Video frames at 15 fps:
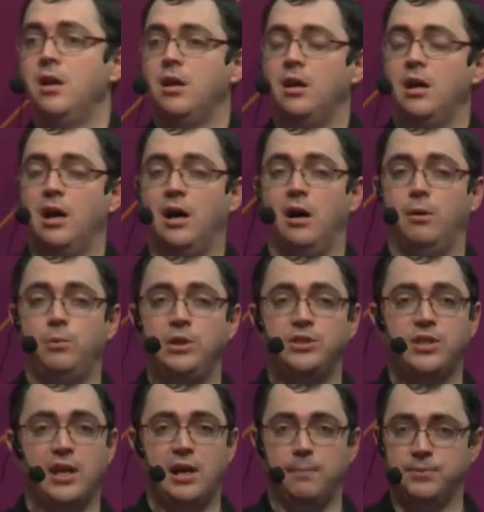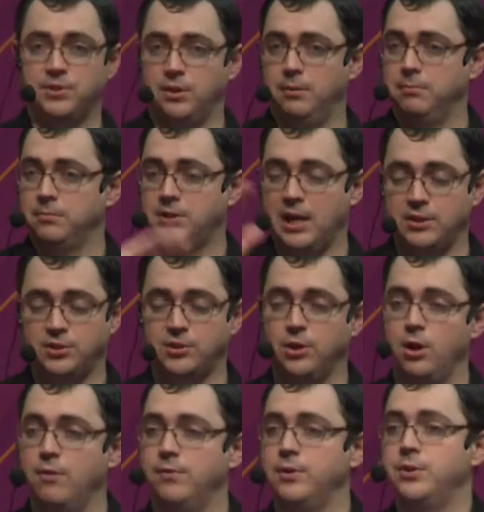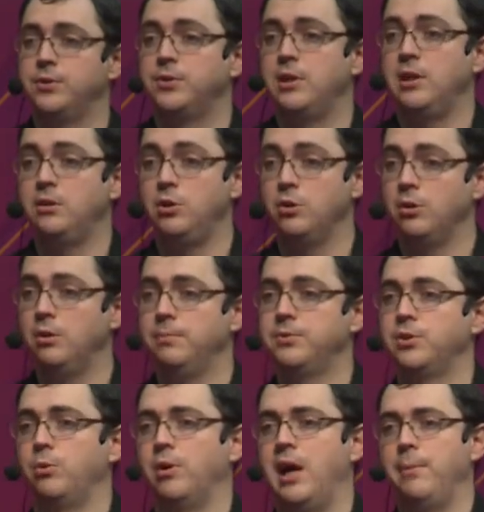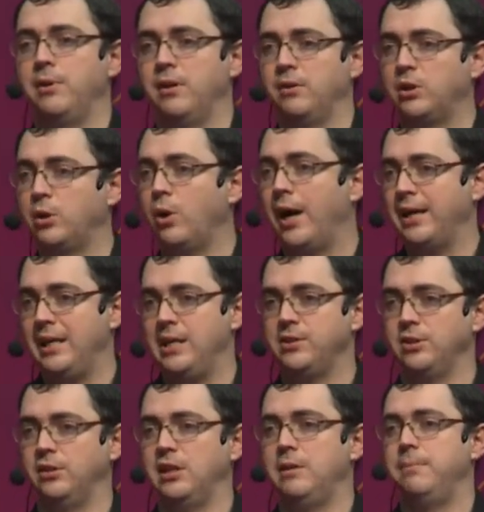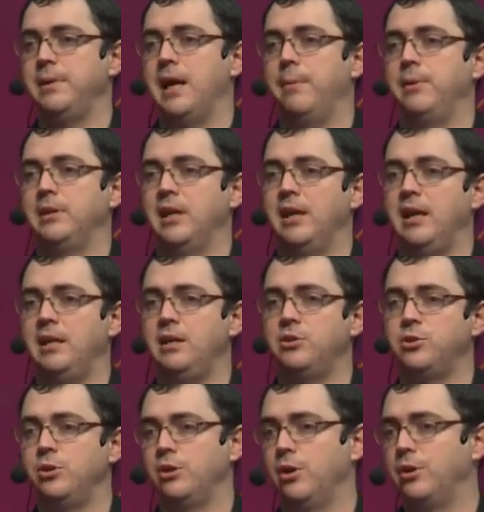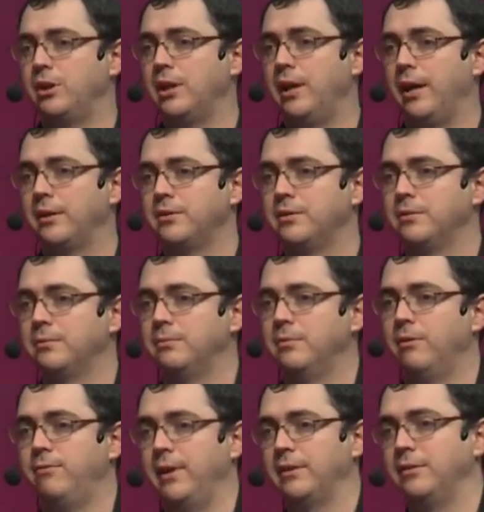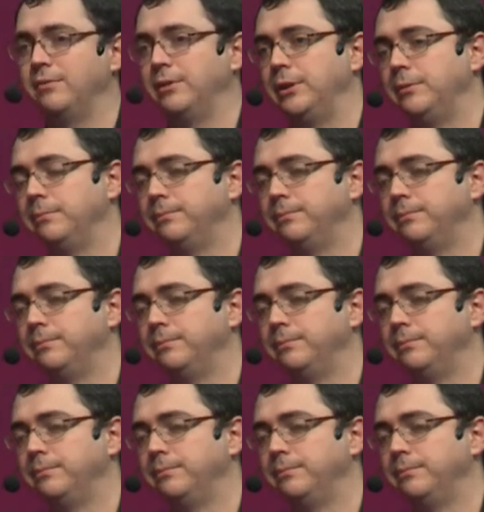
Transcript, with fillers: Uh, we'd set up some test servers in Europe, so we're able to quite easily be able to get any studio to connect effectively.